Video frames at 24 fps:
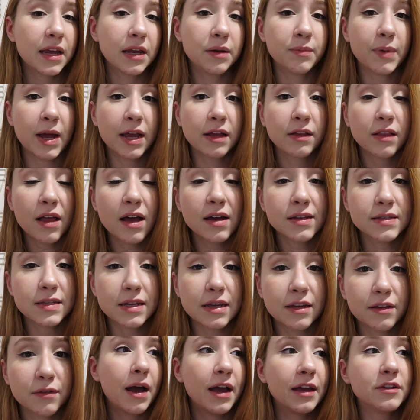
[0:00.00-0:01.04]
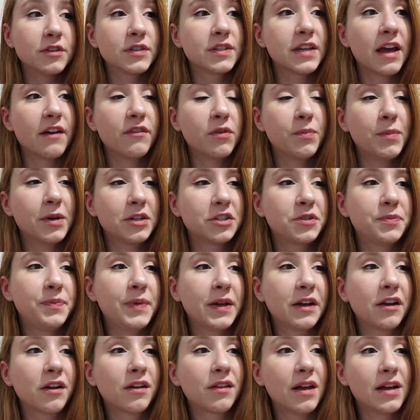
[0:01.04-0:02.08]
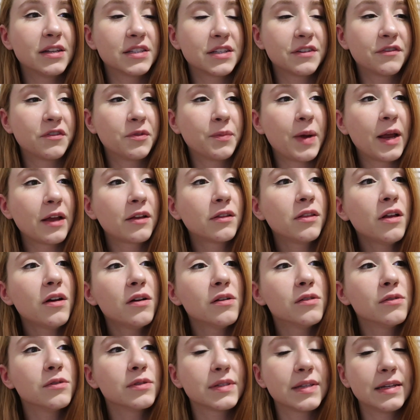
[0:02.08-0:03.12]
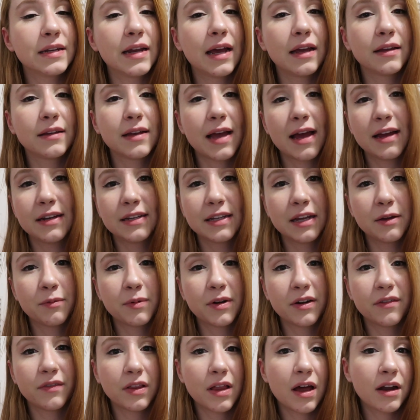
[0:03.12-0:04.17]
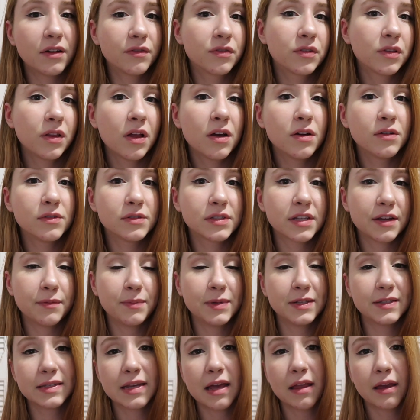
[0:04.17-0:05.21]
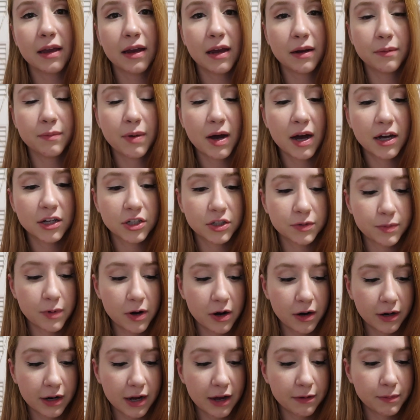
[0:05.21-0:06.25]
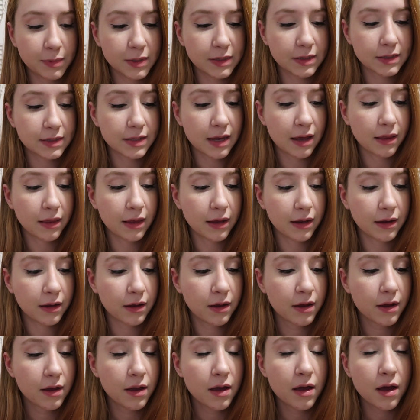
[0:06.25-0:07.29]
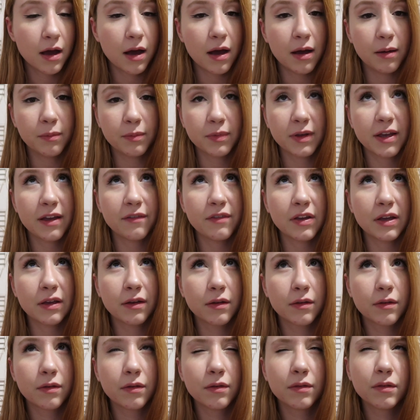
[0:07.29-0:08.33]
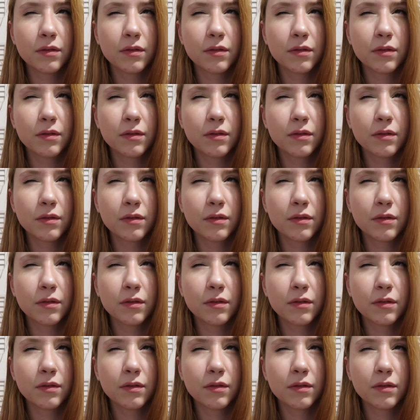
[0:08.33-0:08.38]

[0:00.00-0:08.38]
in my closet. I used to have a much bigger closet for my clothes, and I had to get rid of a lot of clothes. I've been selling on Poshmark, I've been selling, um, giving,